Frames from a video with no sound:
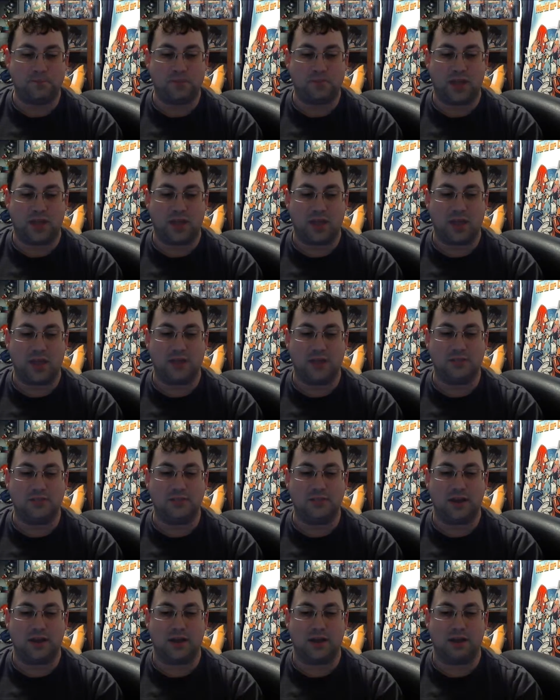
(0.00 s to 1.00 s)
and
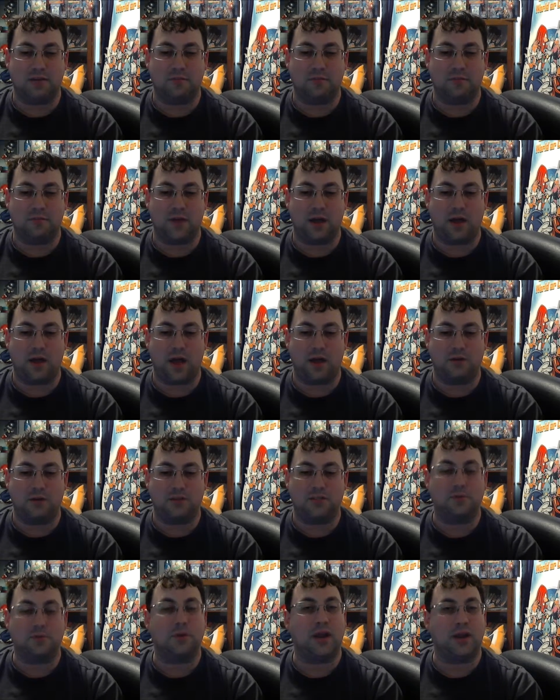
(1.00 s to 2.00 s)
uh, I'll, I'll
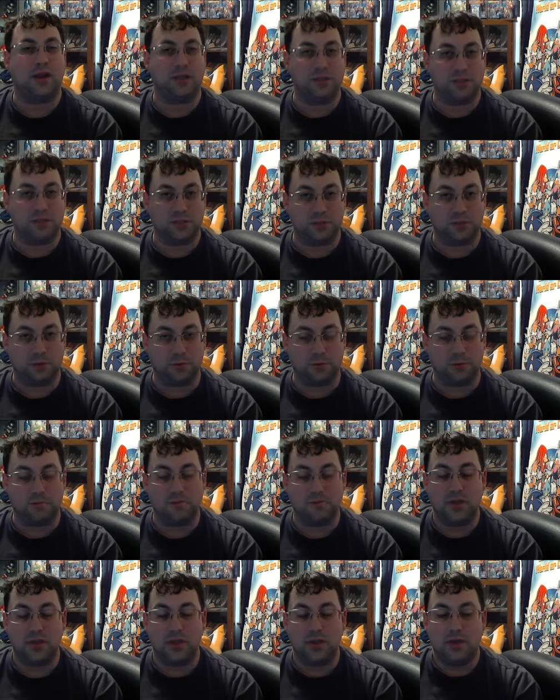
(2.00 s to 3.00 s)
see what I can do.
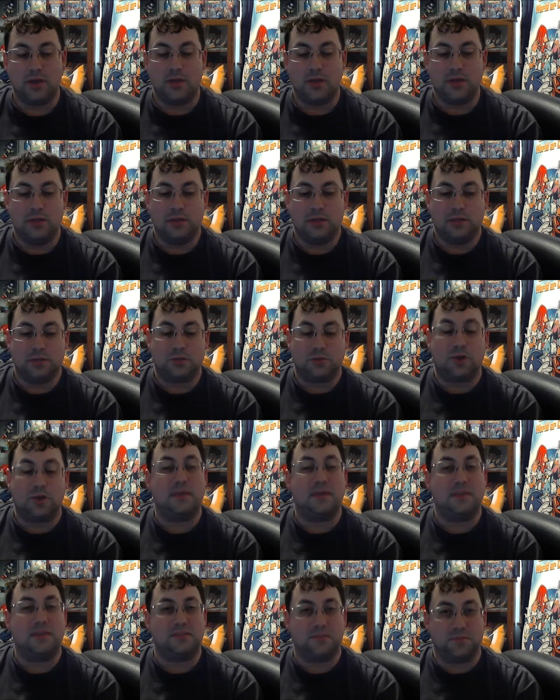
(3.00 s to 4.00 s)
So I
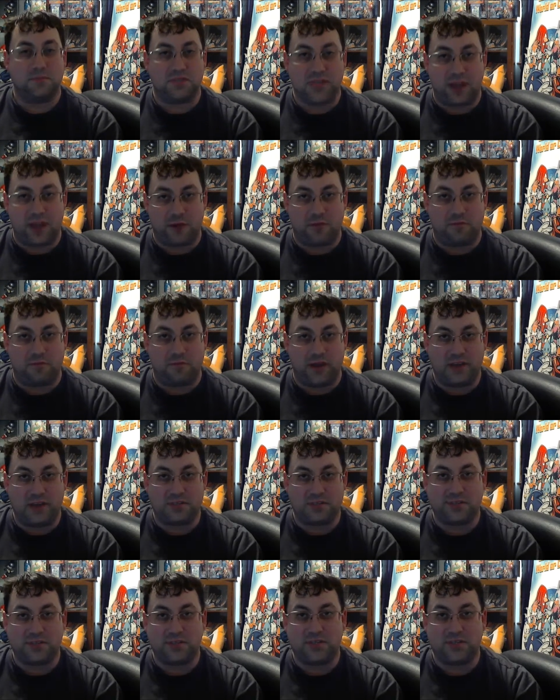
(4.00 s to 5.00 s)
made some
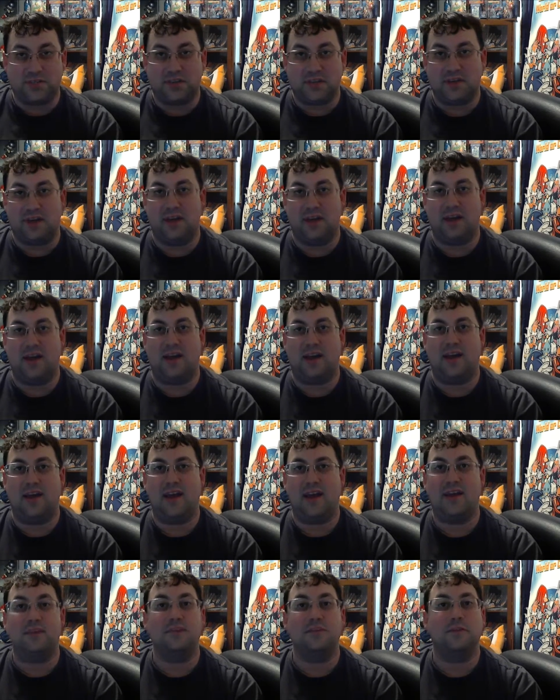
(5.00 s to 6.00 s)
sacrifices. I
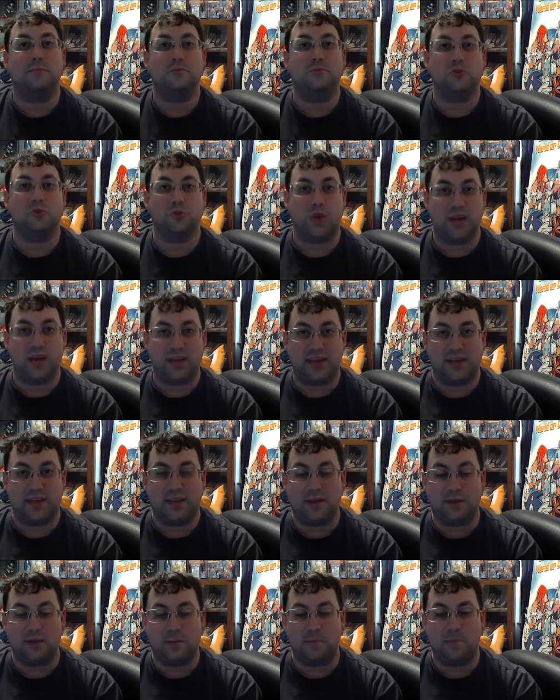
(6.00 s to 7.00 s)
ended up trading
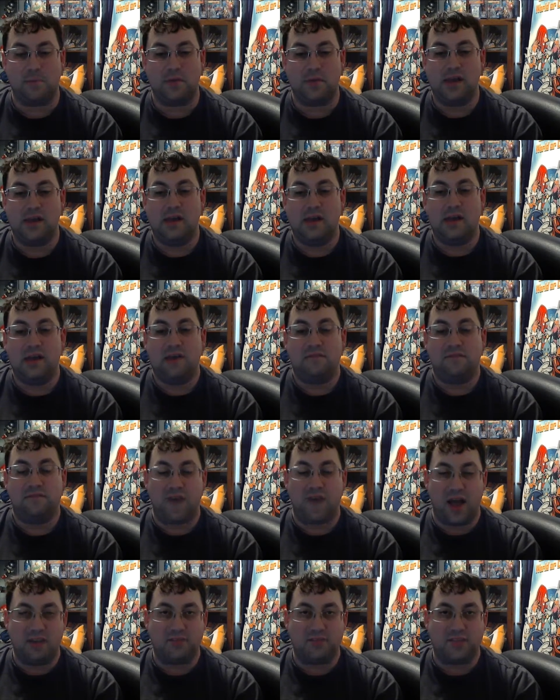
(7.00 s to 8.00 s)
him
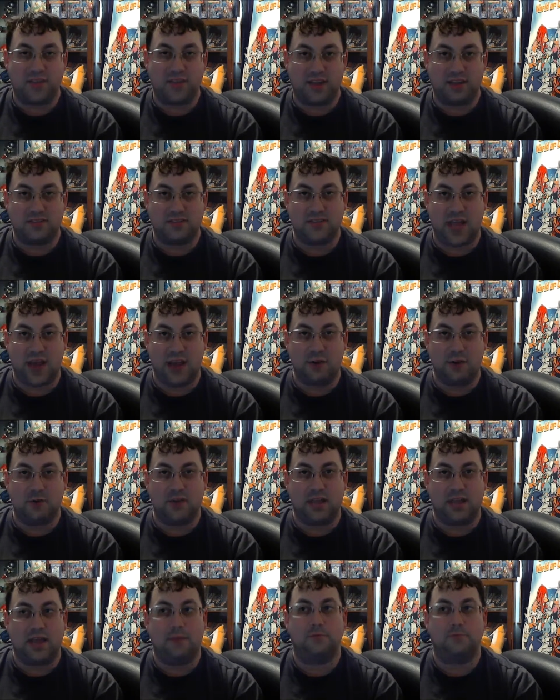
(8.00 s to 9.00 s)
five Sega Saturn
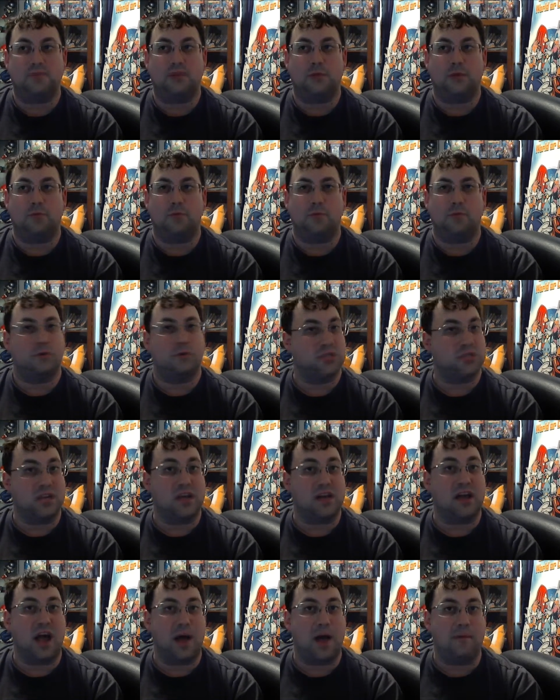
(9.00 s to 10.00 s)
games that were mostly
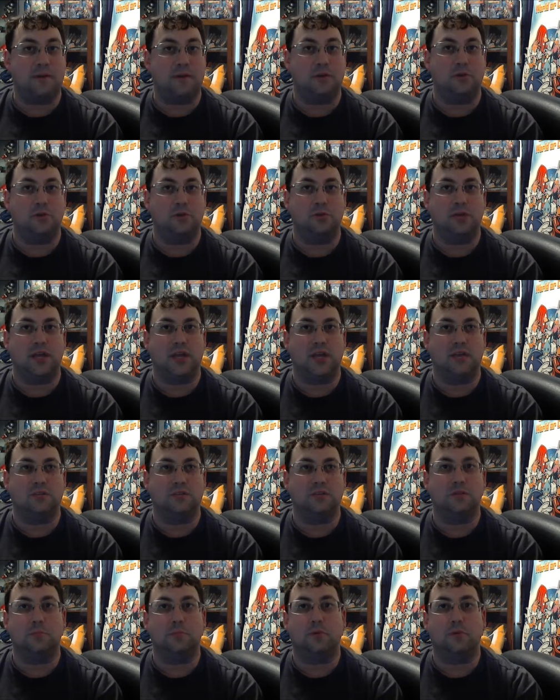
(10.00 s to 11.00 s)
uncommon, including
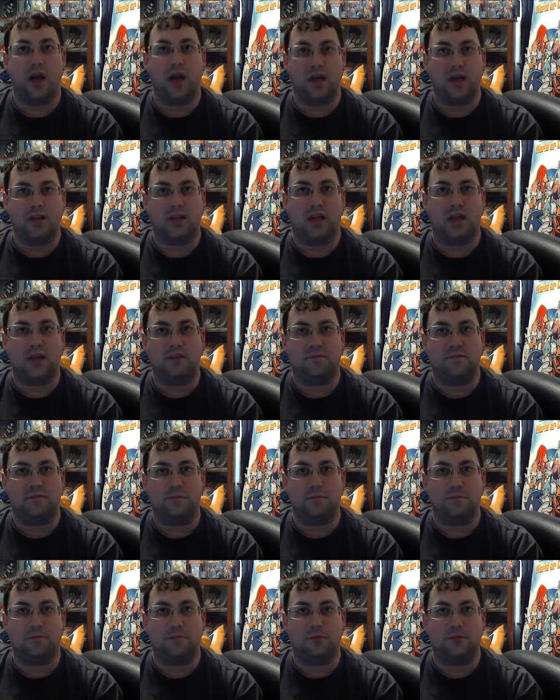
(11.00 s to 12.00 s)
Super Highlight
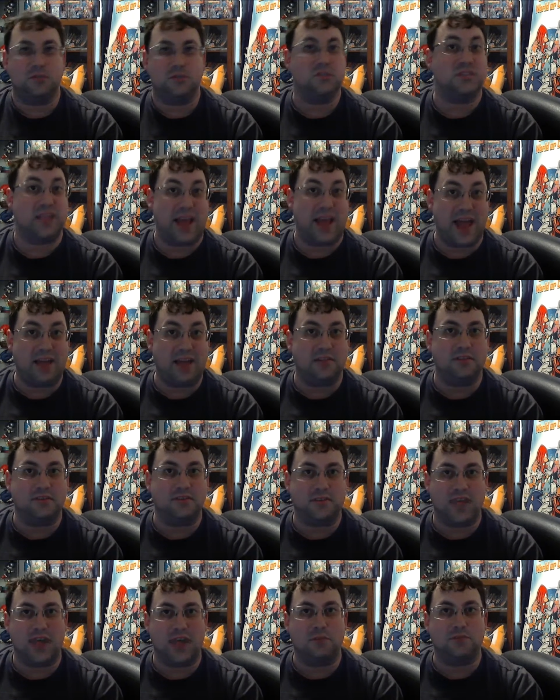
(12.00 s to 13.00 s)
from which is an
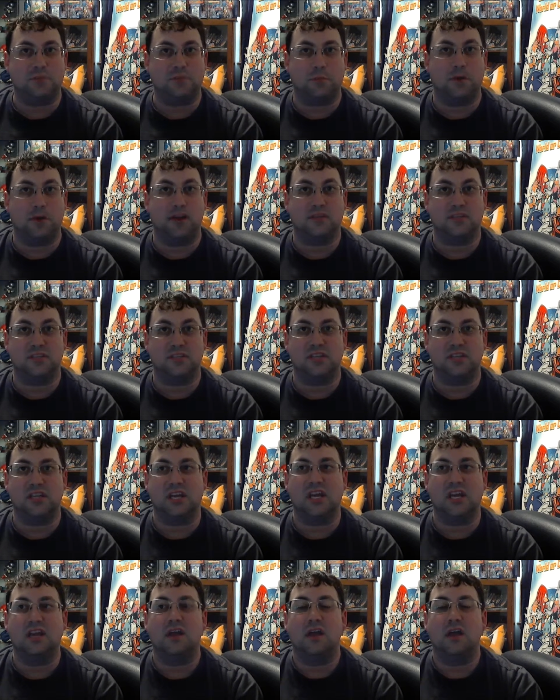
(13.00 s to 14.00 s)
Atlus game, surprisingly,